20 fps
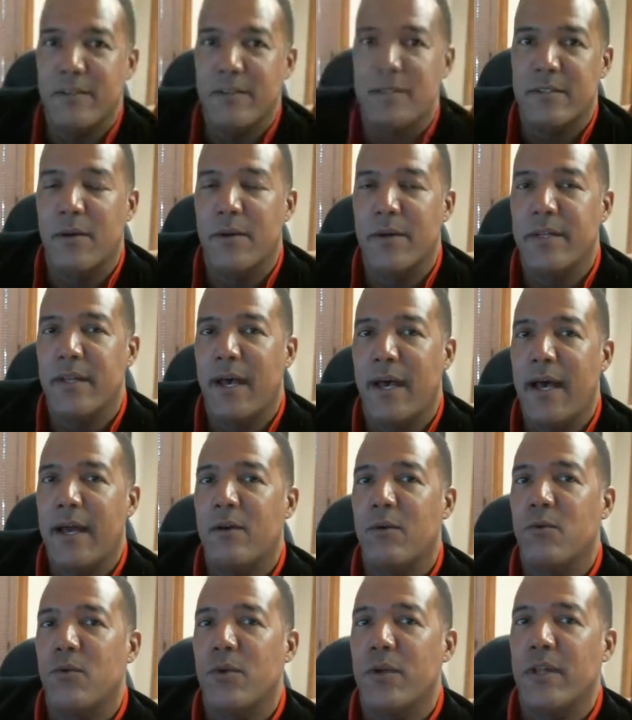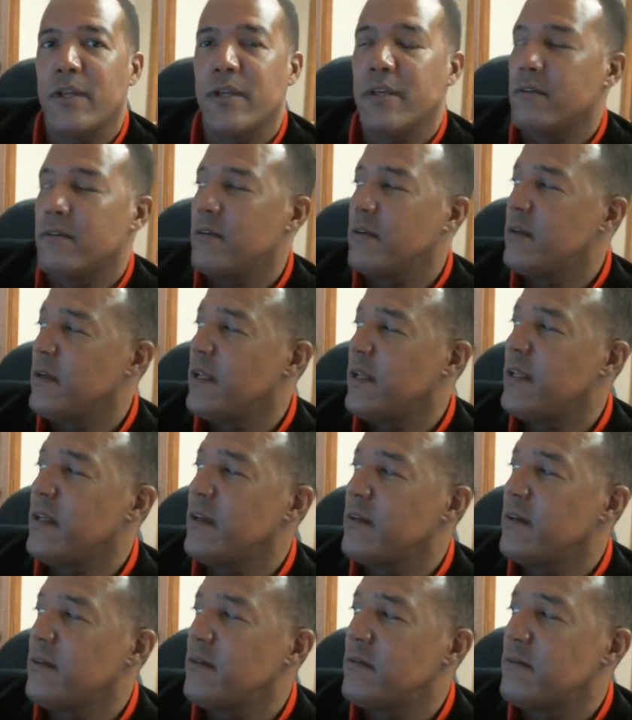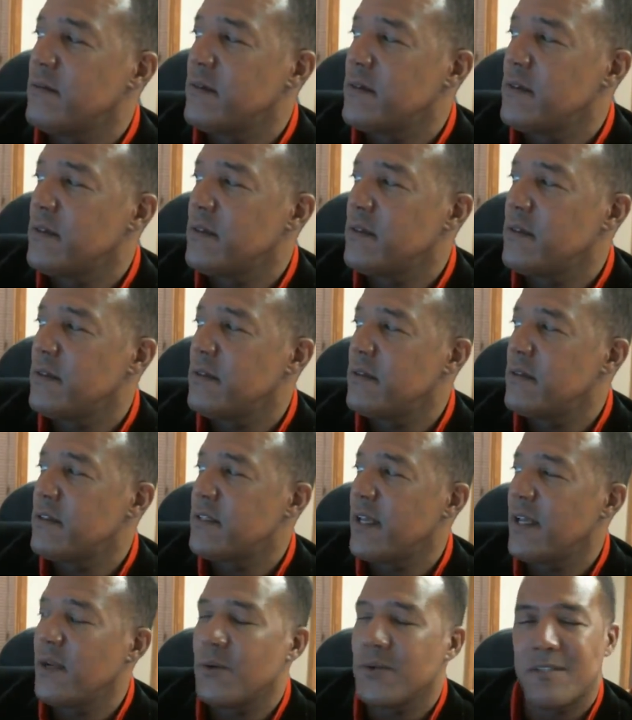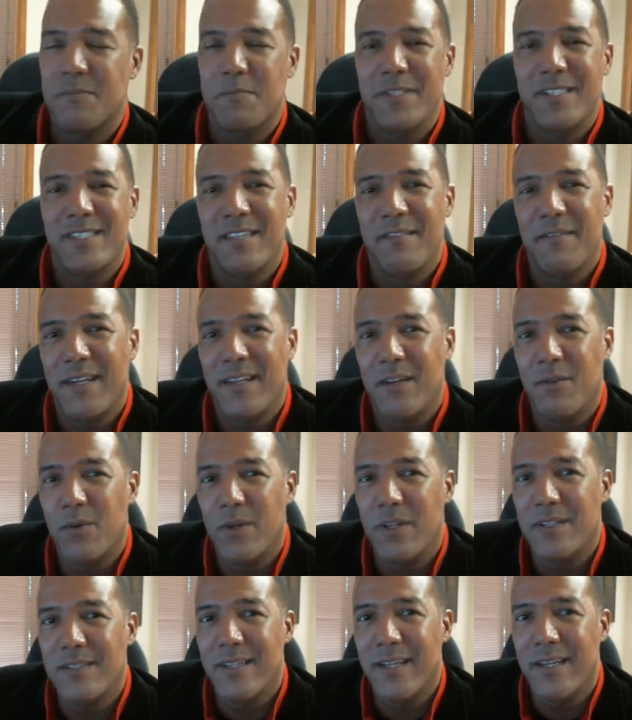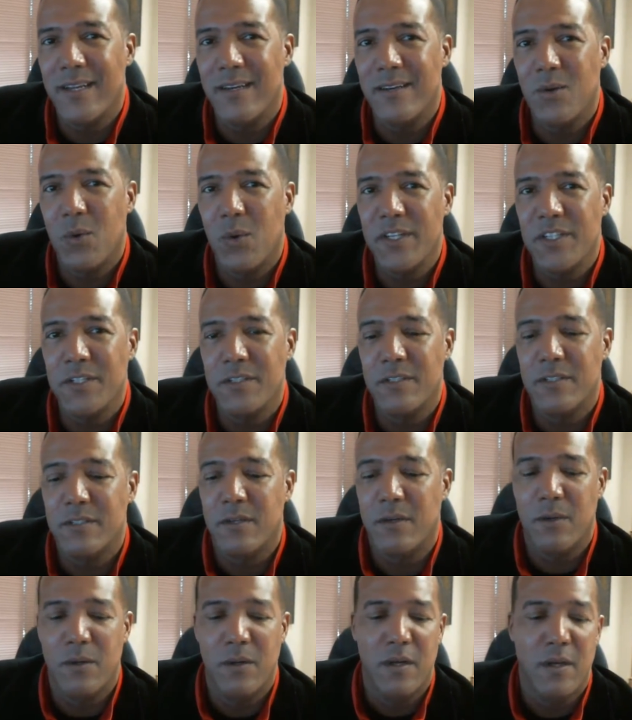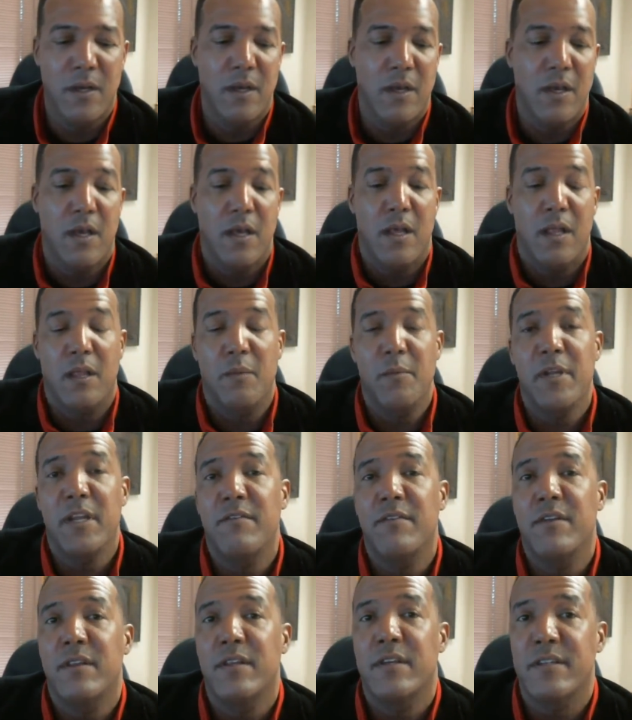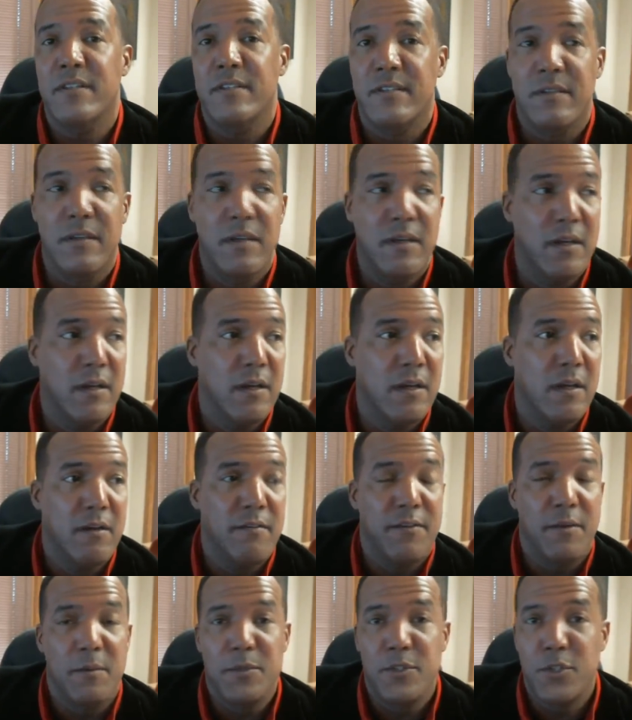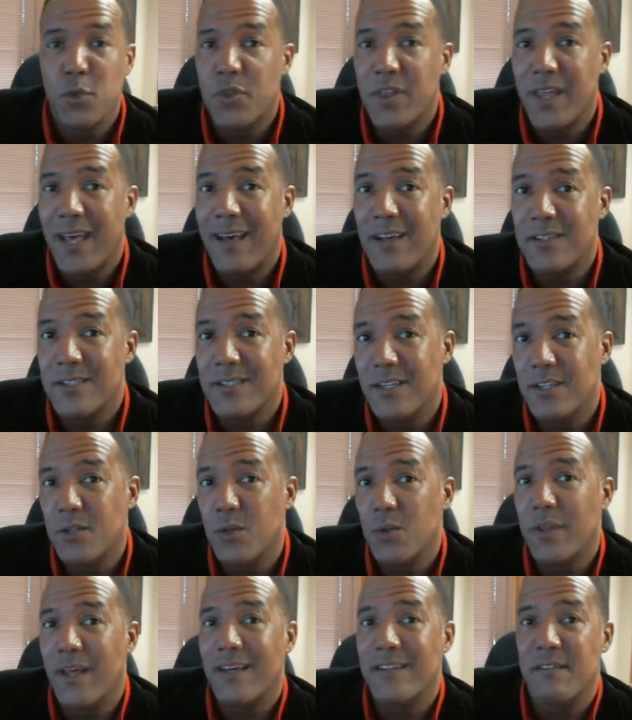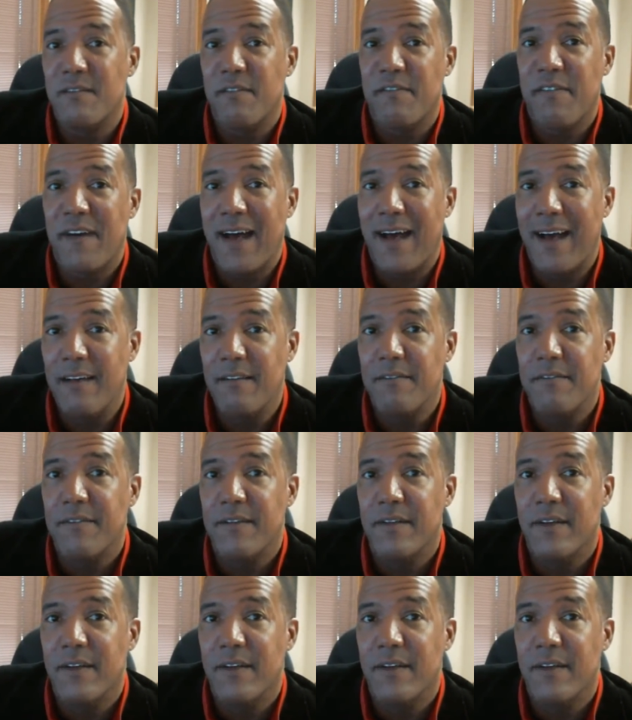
So it, I don't really, he didn't say it was specifically a real estate question. So let me give you this from 2000 to 2005,